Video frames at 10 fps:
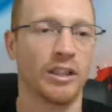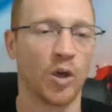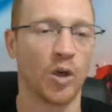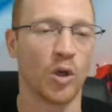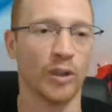
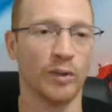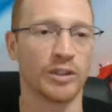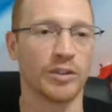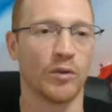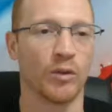Colby
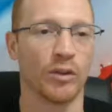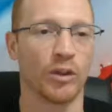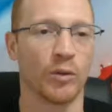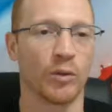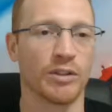Lewis over their
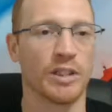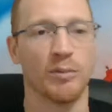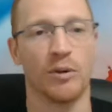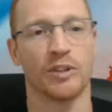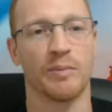careers, and they
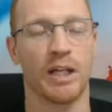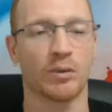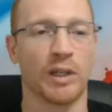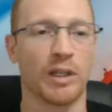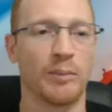both
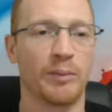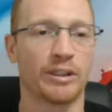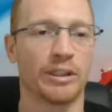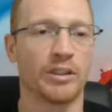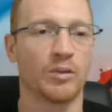smashed right-handed
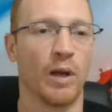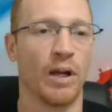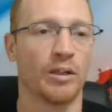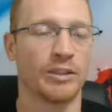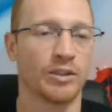pitching as
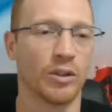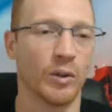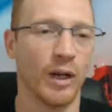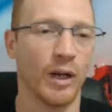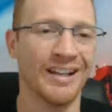well.
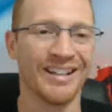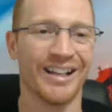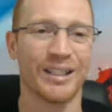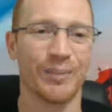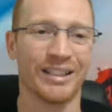So,
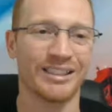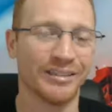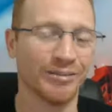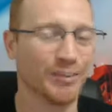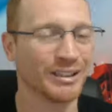not to
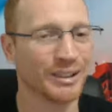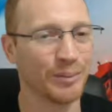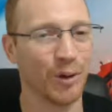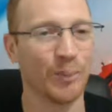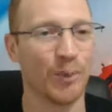mention, we
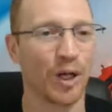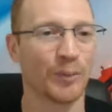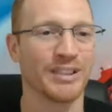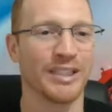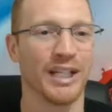mentioned the
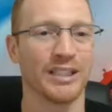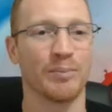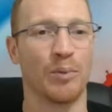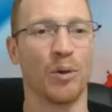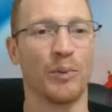ballpark, but
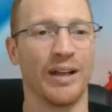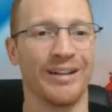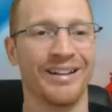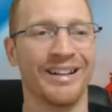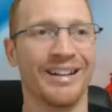Texas
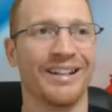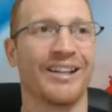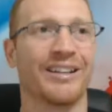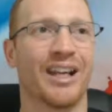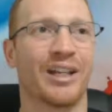bullpen,
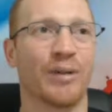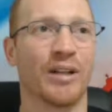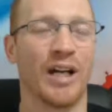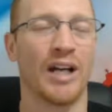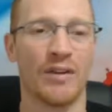not that
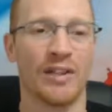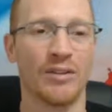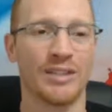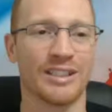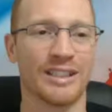great either.
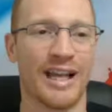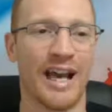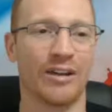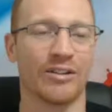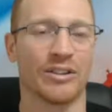Neither is
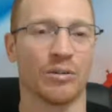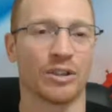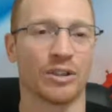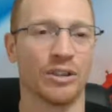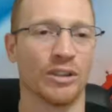Seattle. So we're
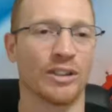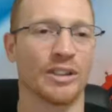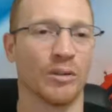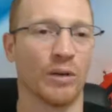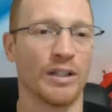certainly going to
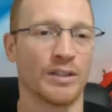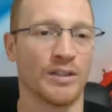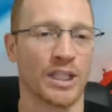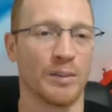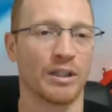see runs in
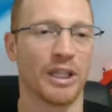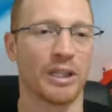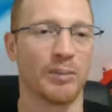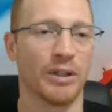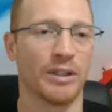this game, I
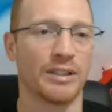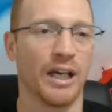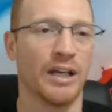think, but